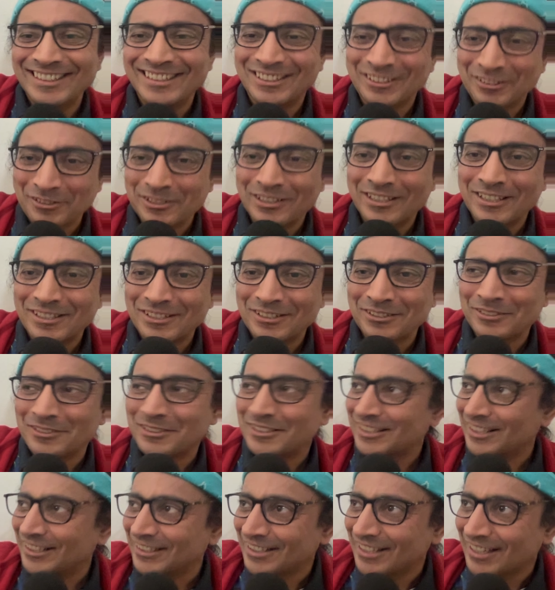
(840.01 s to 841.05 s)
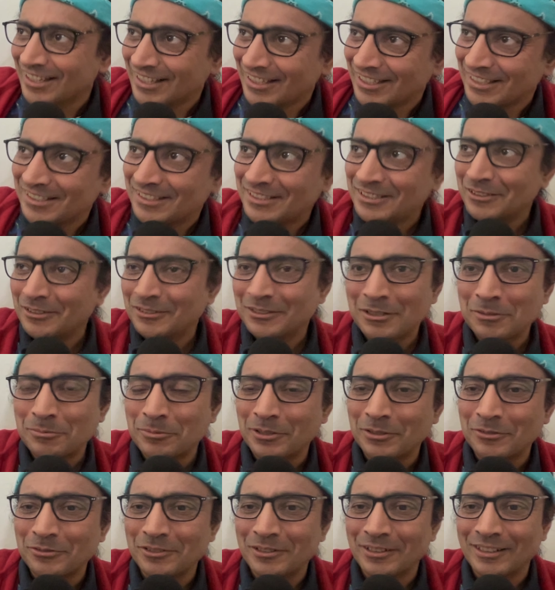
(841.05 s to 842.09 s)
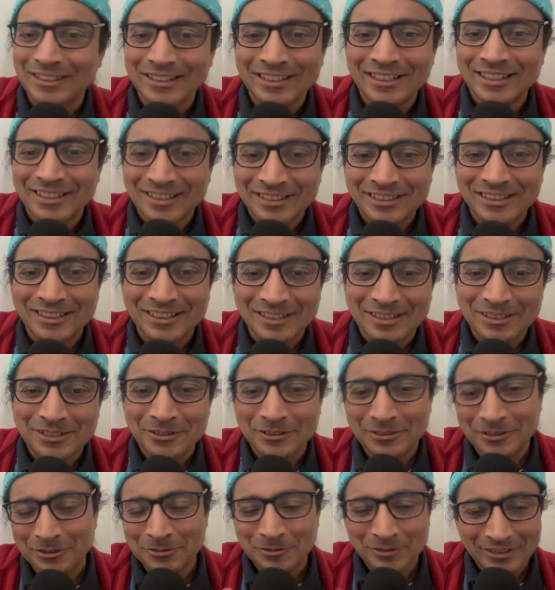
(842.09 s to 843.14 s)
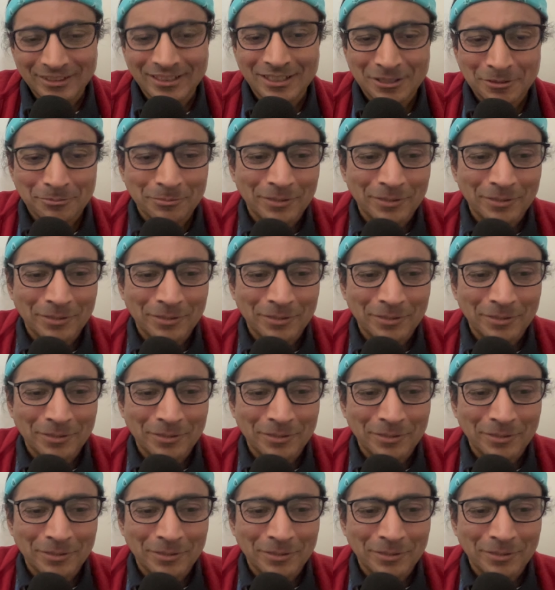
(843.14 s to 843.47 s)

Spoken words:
grocery stores and see all those beautiful things. So that's